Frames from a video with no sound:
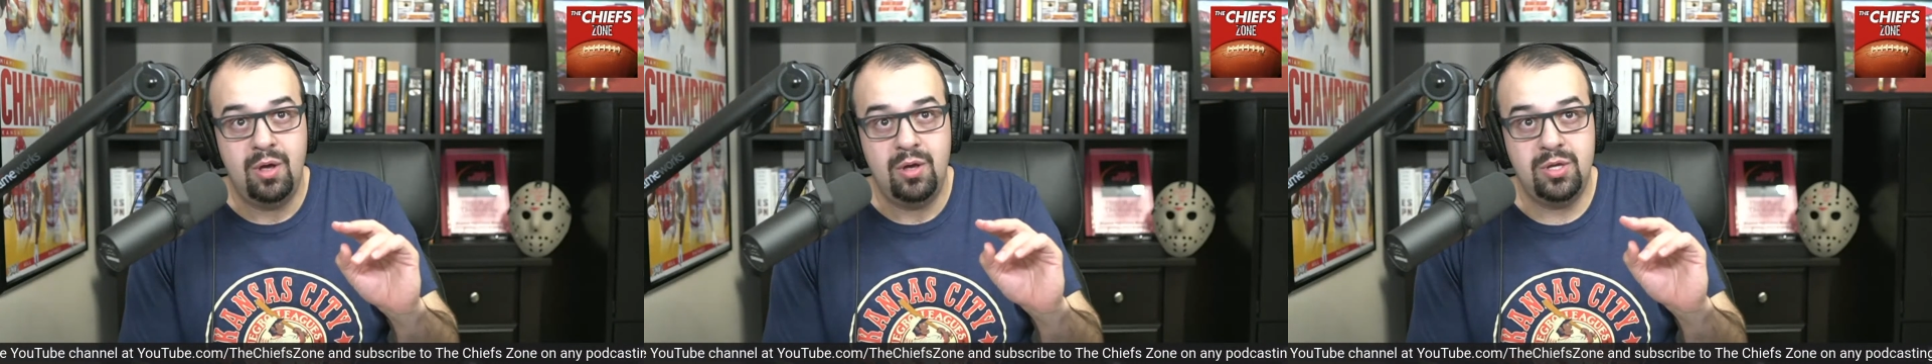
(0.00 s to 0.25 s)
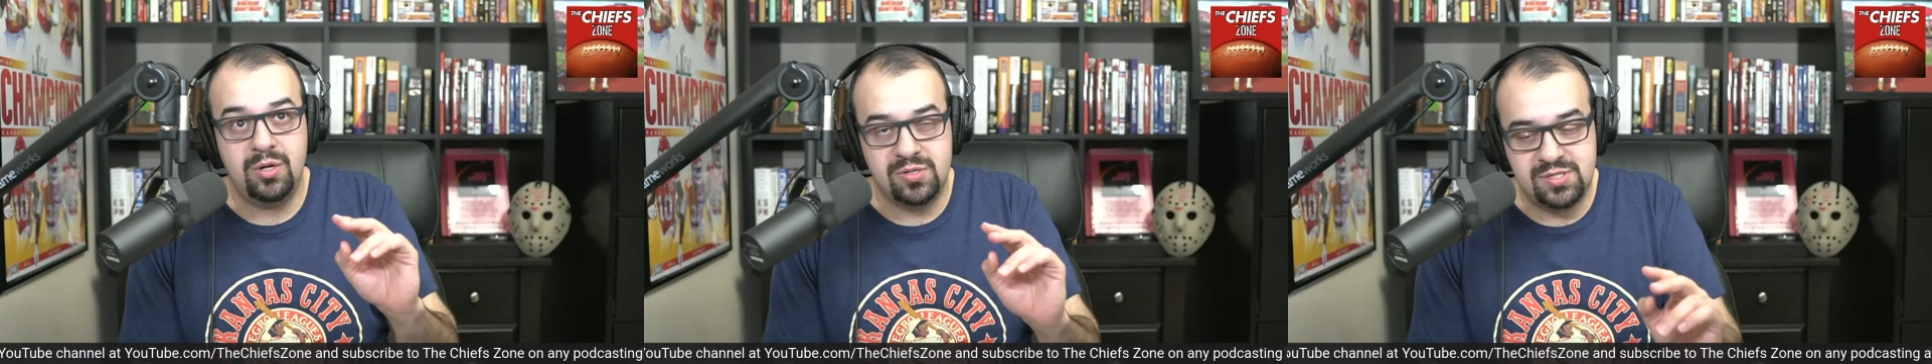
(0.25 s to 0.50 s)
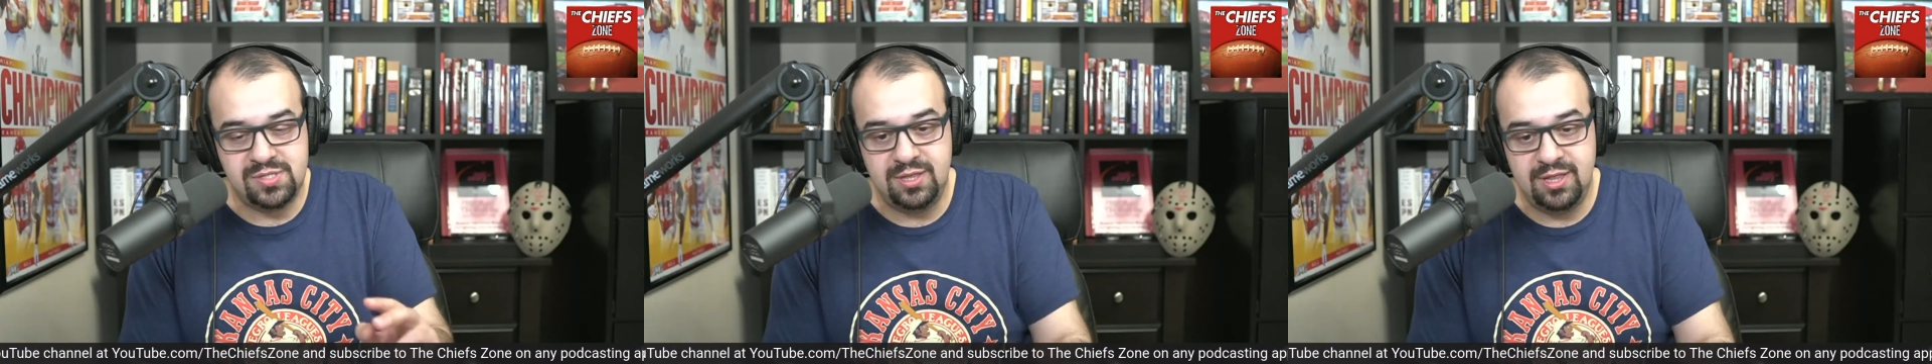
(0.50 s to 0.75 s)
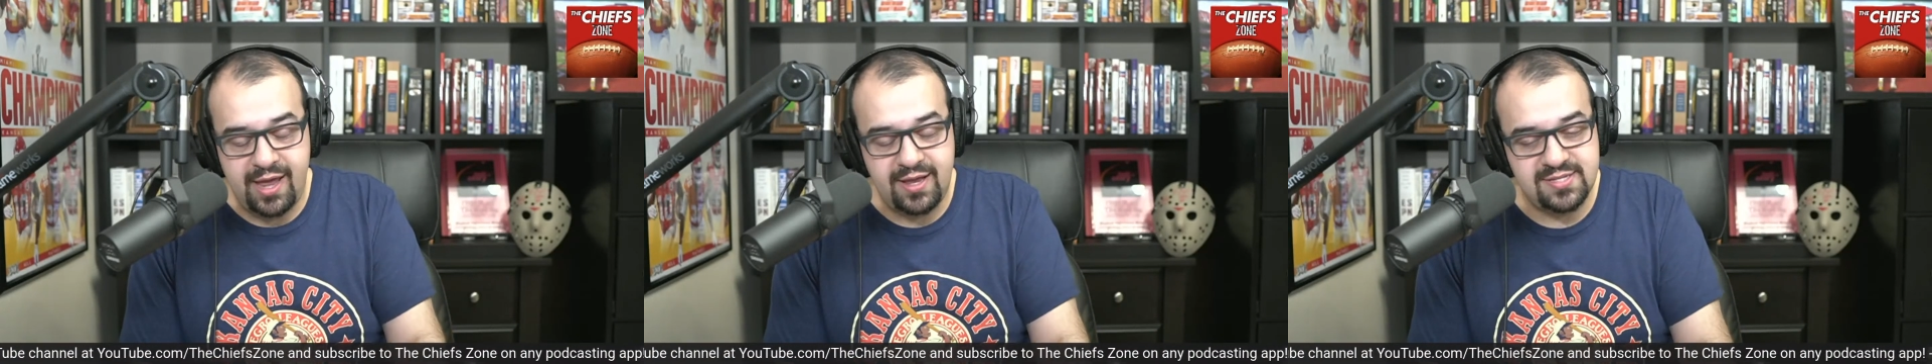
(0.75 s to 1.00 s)
your
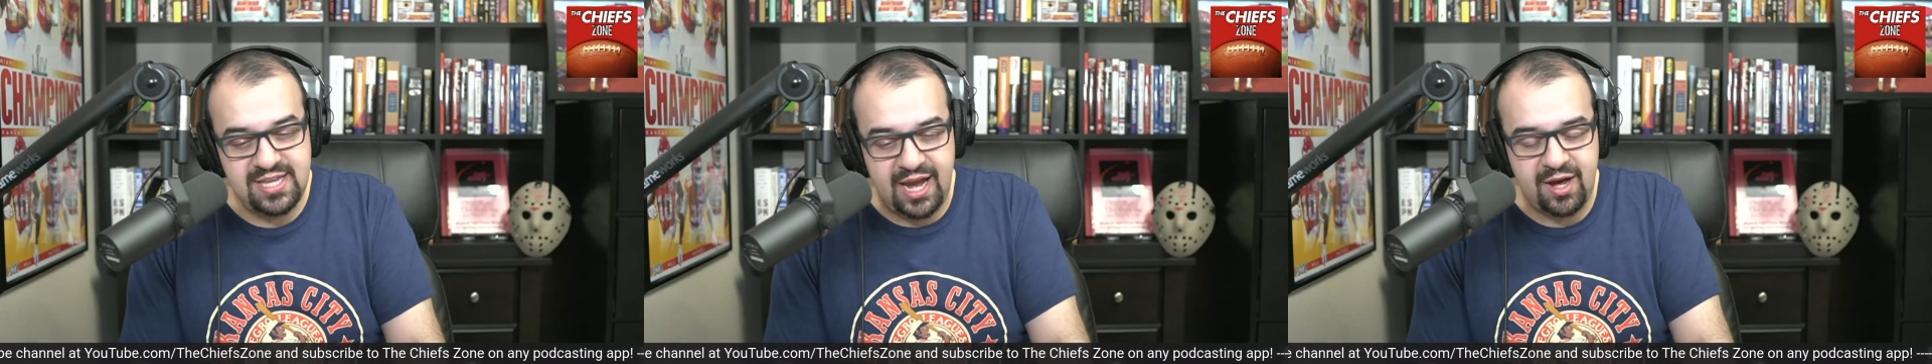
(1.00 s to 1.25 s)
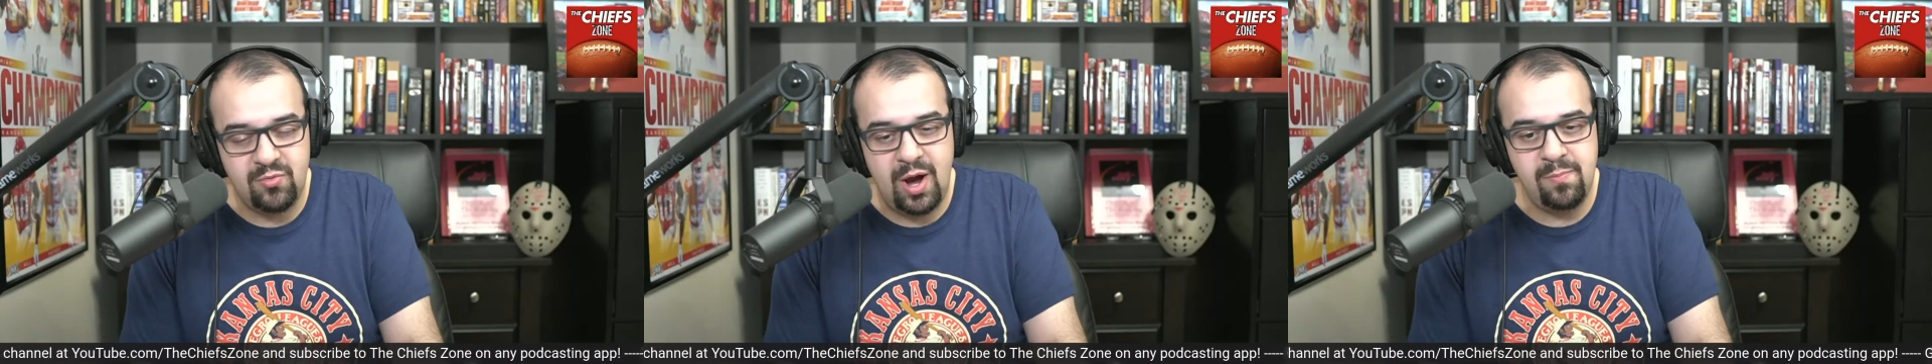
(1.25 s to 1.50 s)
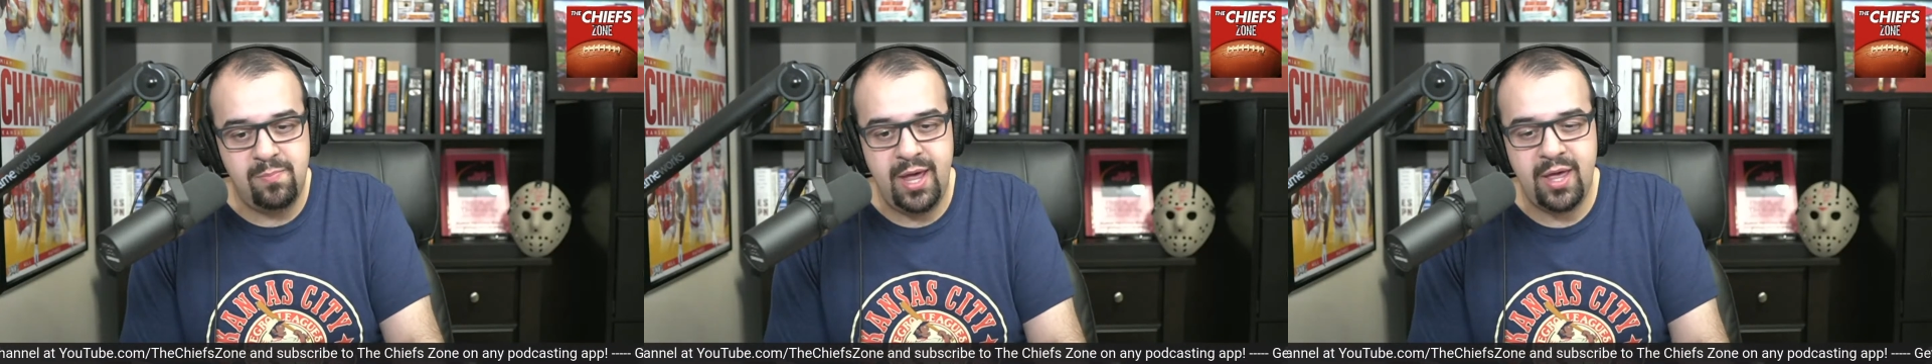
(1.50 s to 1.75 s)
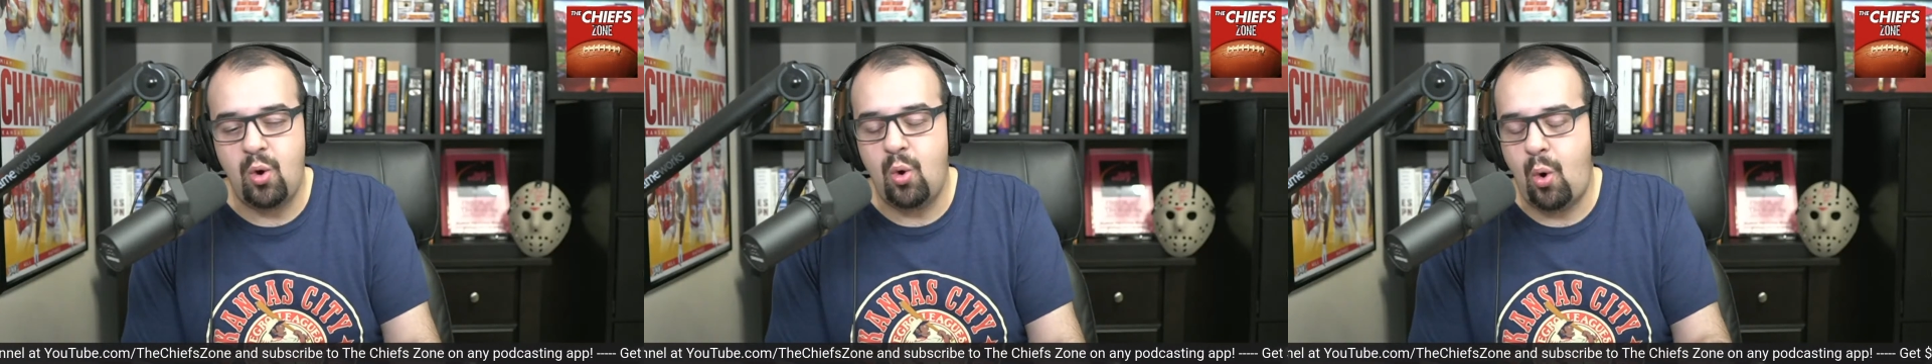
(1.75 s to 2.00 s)
late second round
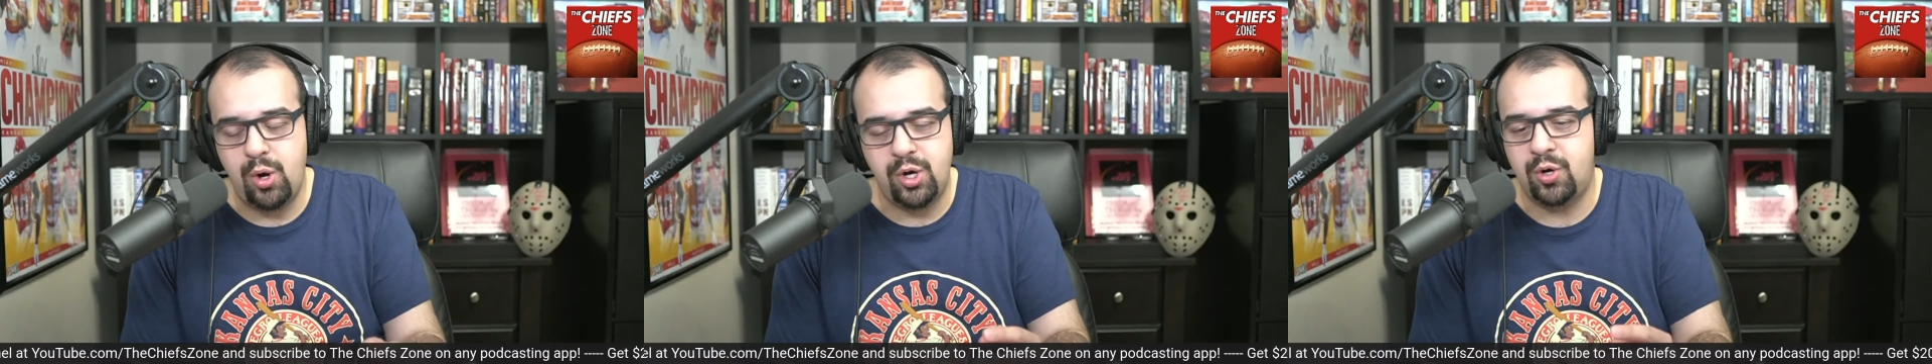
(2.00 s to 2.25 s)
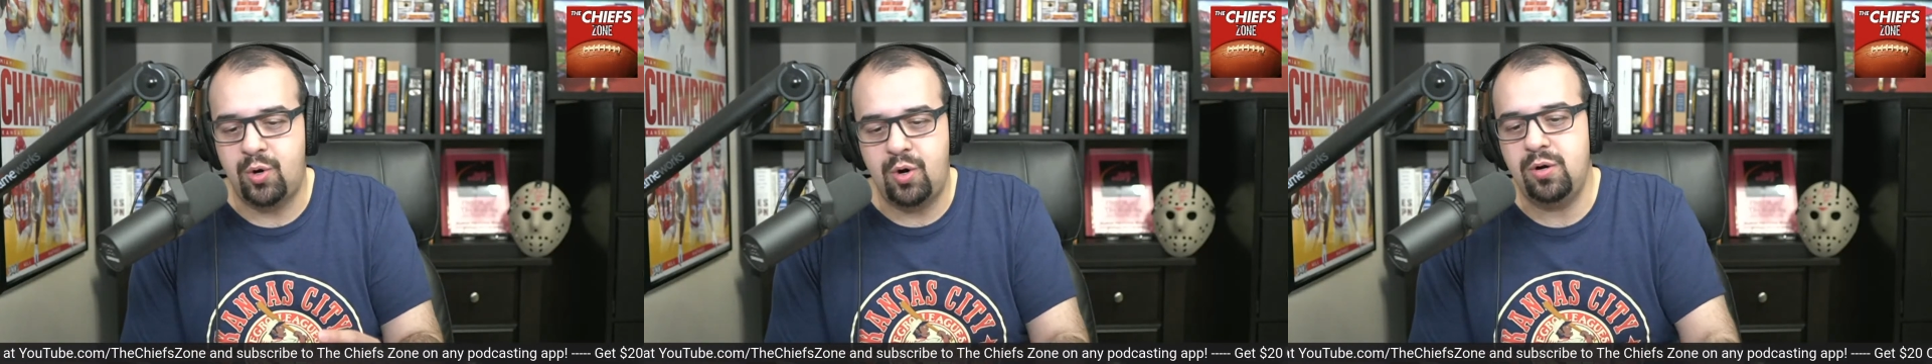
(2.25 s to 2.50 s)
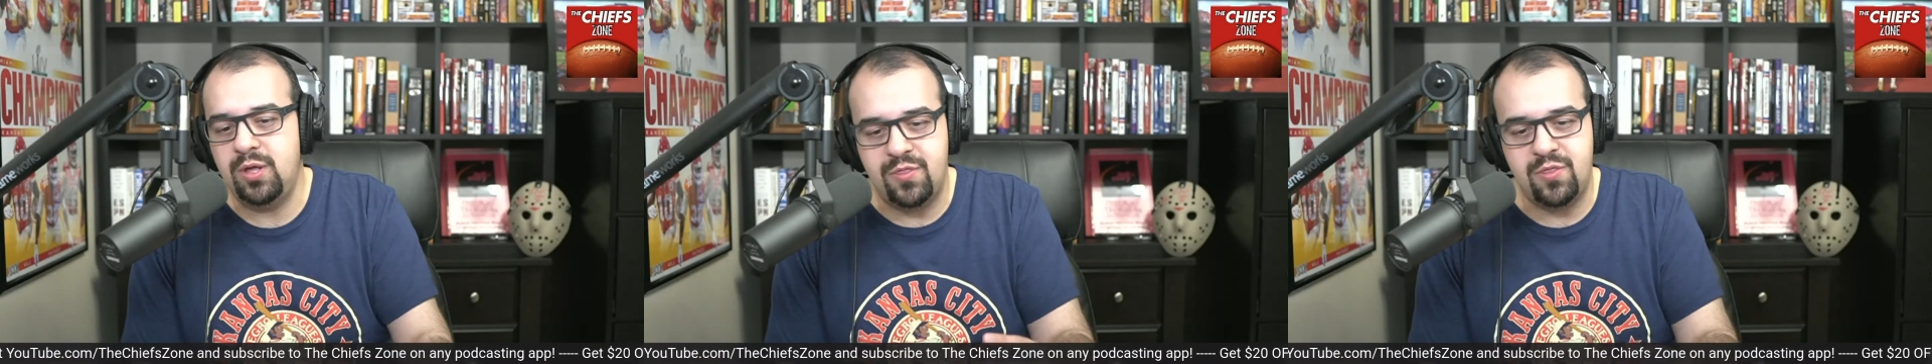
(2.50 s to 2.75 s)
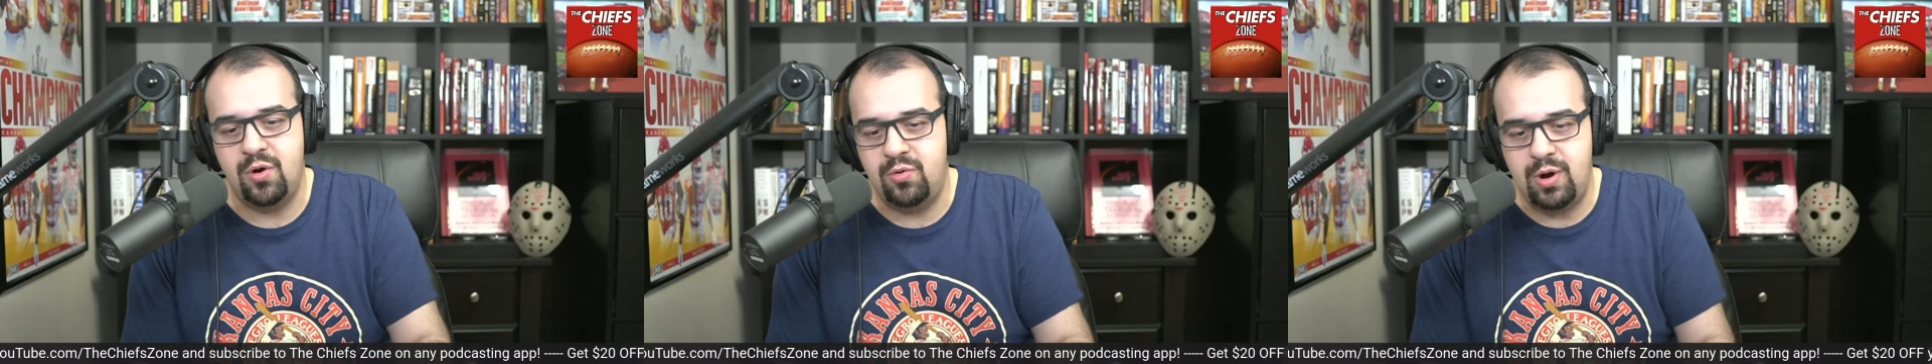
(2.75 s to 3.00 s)
pick or your early
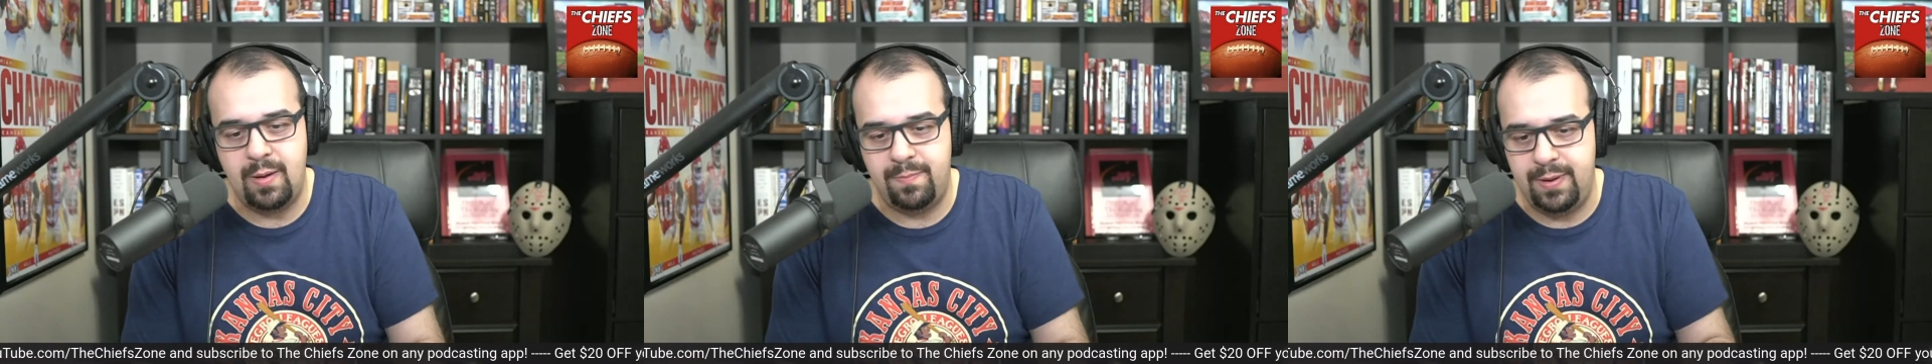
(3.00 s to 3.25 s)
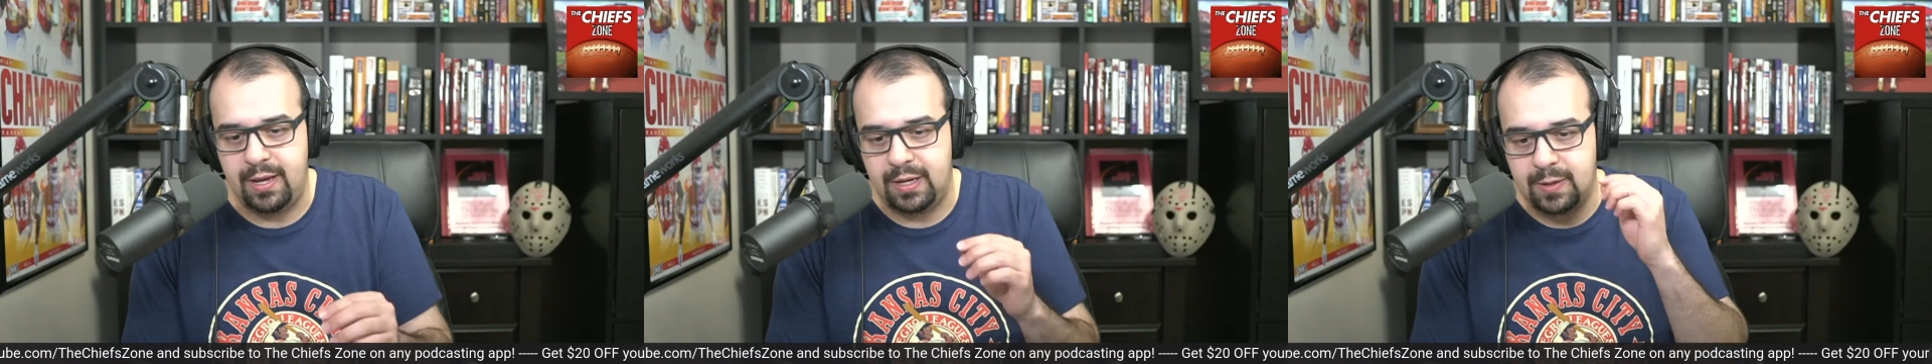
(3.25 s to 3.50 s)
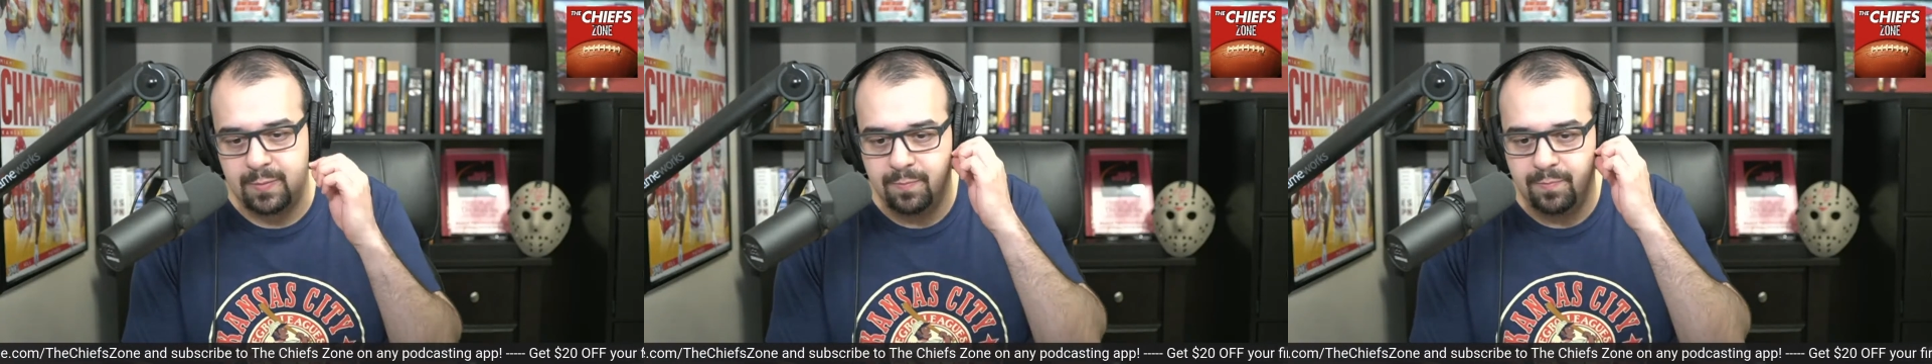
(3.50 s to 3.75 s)
third round pick.